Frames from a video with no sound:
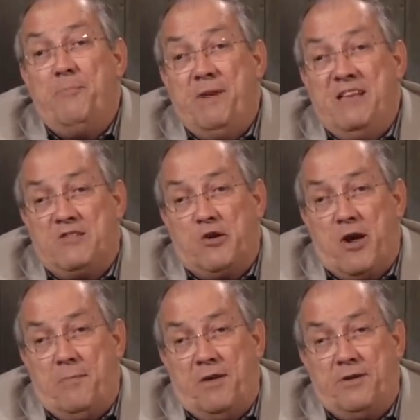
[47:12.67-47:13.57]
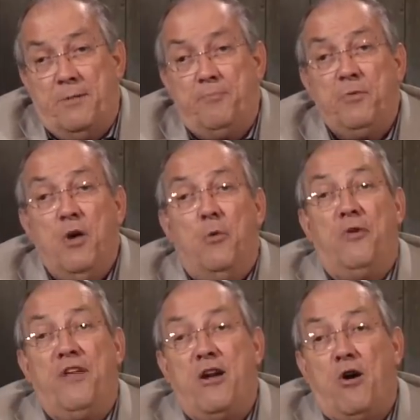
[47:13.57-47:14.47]
the peace agreement.
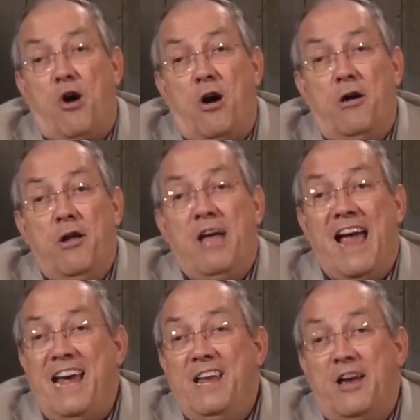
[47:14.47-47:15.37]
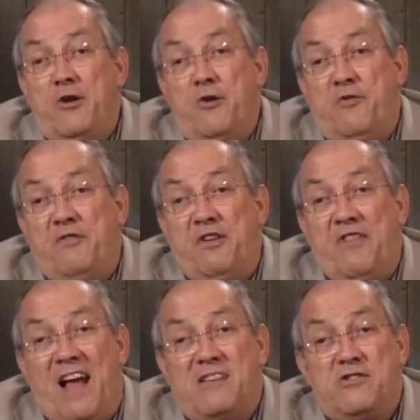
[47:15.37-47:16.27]
Well, there are
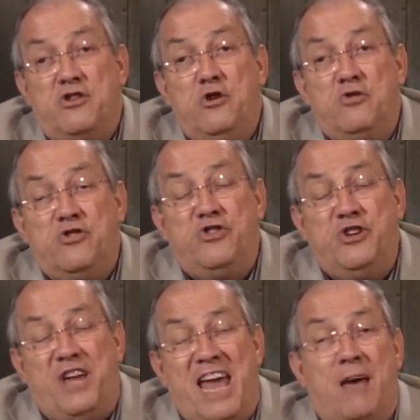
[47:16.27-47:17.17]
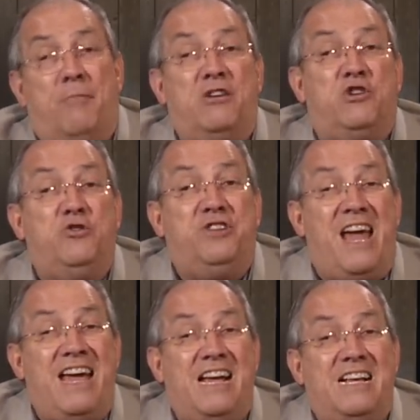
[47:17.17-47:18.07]
850,000 Jews in Judea, but
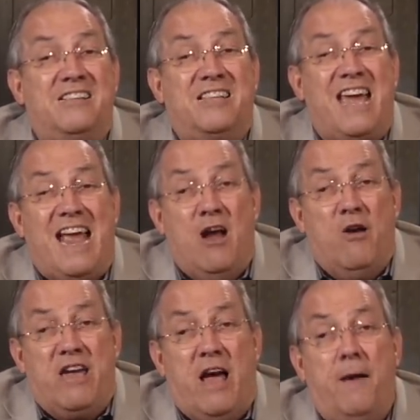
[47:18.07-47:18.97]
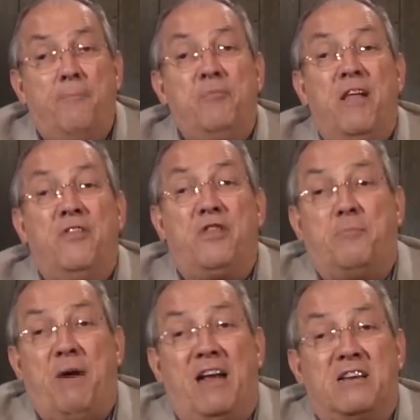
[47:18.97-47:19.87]
Judea is the area
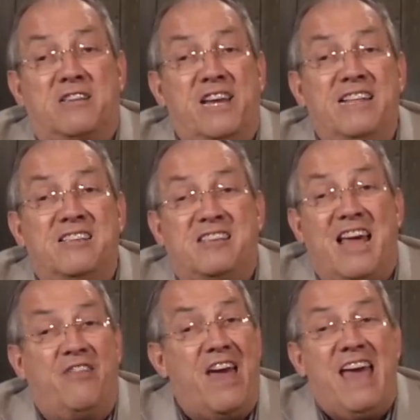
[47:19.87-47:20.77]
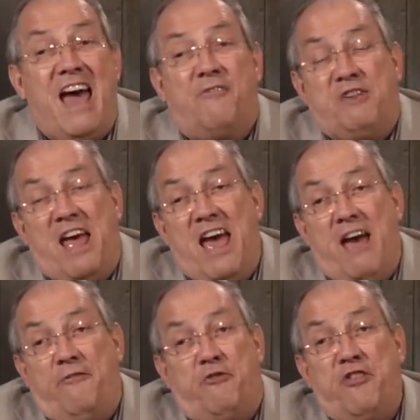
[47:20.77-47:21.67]
that the Palestinians say they have to
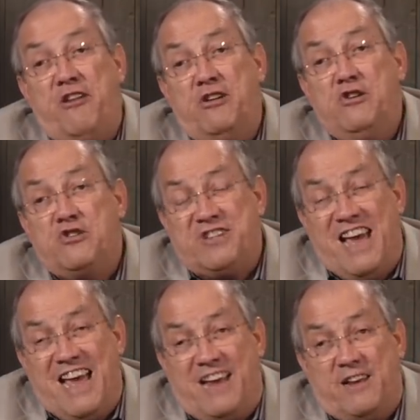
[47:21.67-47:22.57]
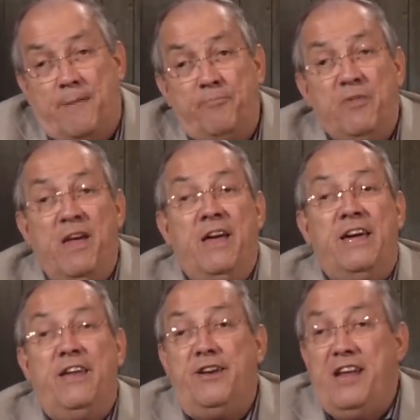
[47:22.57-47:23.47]
have for their new state.
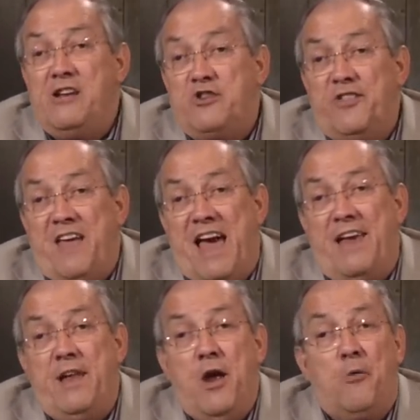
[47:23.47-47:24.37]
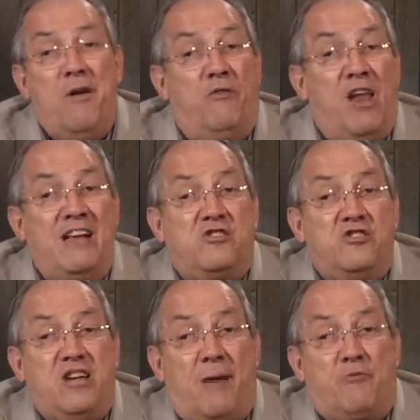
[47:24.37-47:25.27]
In addition to that,
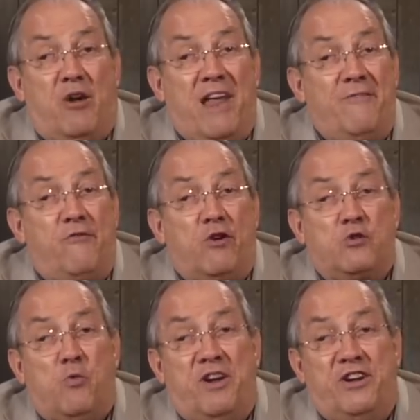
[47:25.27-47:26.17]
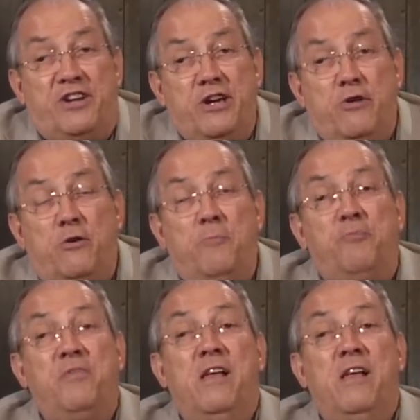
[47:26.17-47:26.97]
Revelation chapter 11, verse 1 and 2